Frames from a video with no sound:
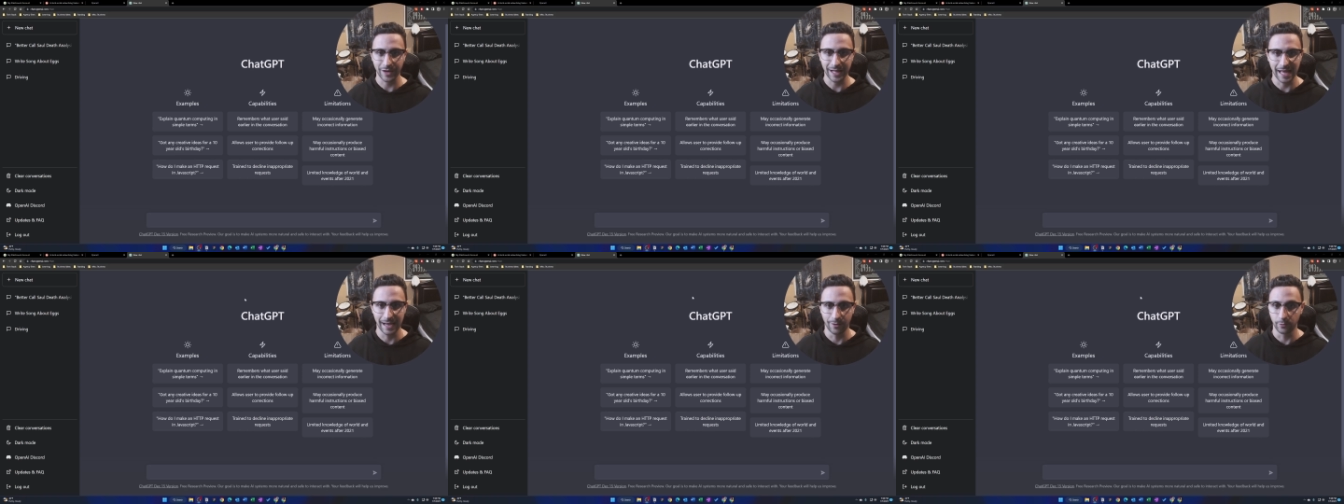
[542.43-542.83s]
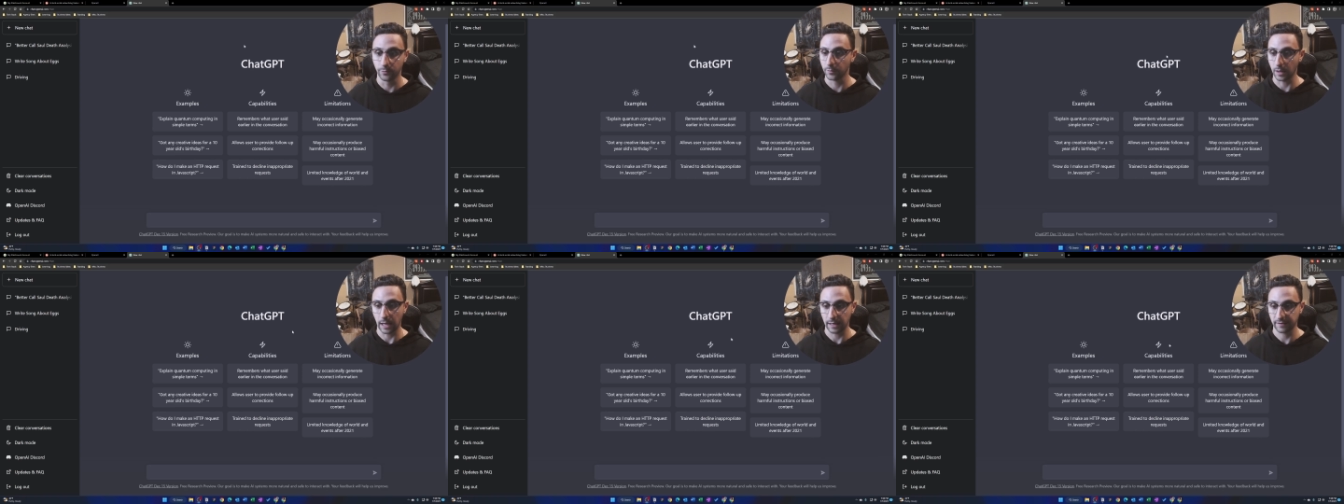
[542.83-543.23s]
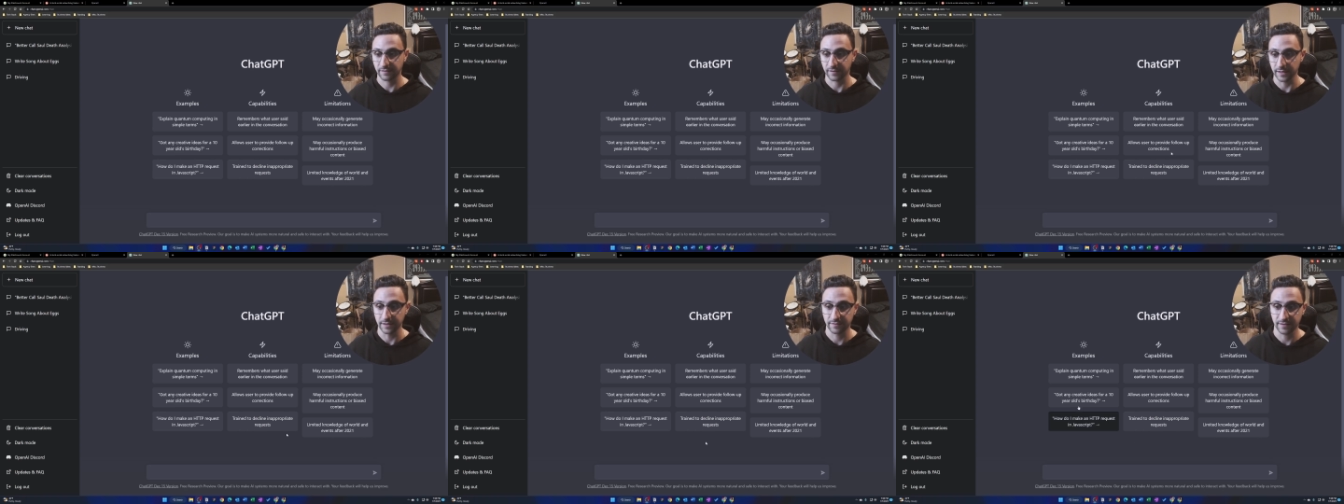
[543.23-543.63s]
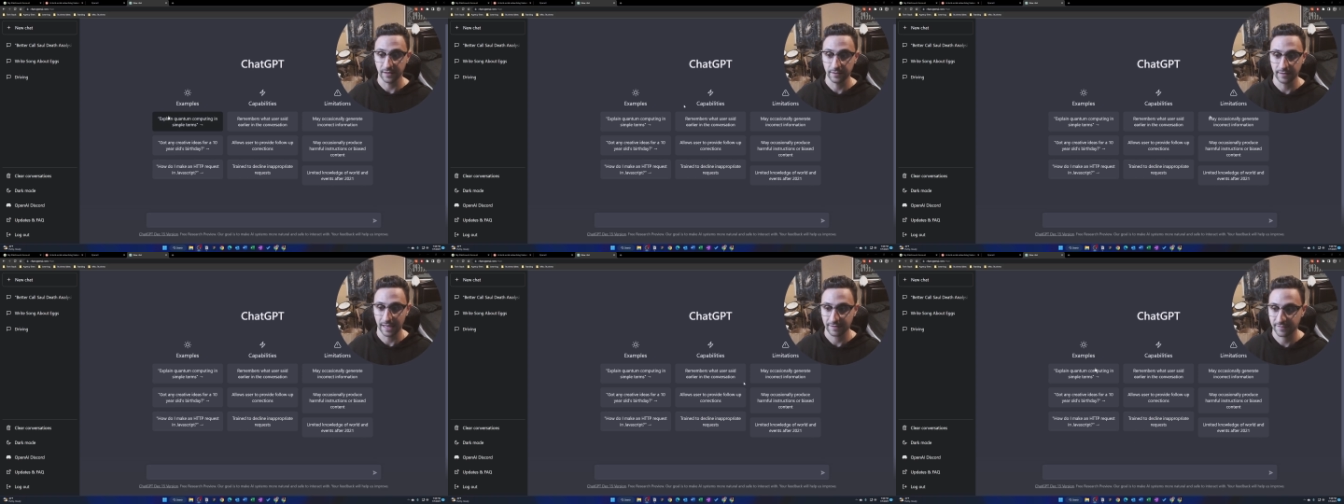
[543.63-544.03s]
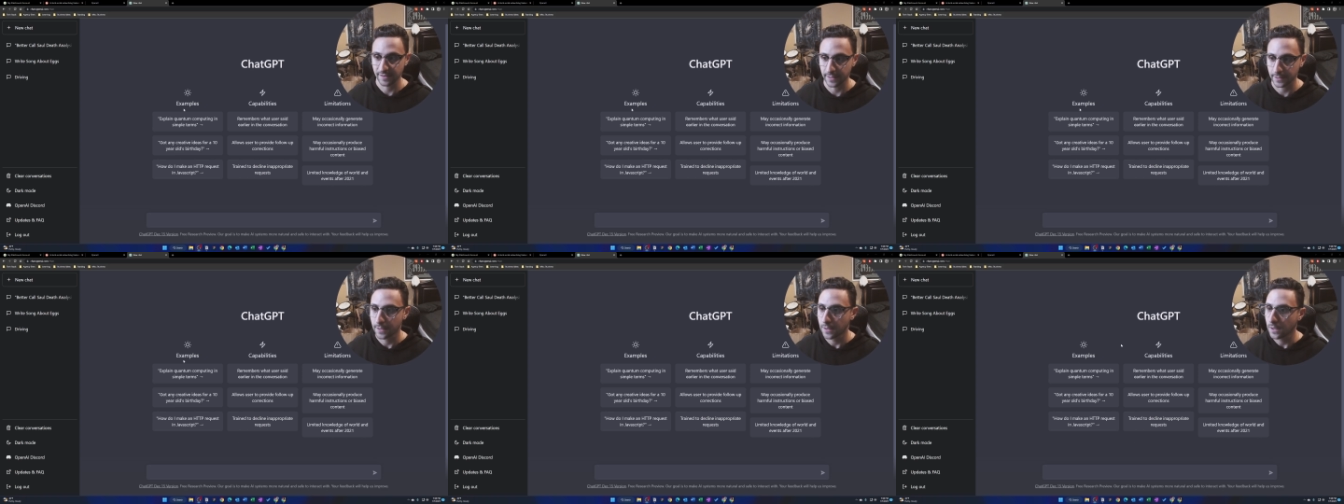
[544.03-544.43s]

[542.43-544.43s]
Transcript: how, honestly, it's indexing.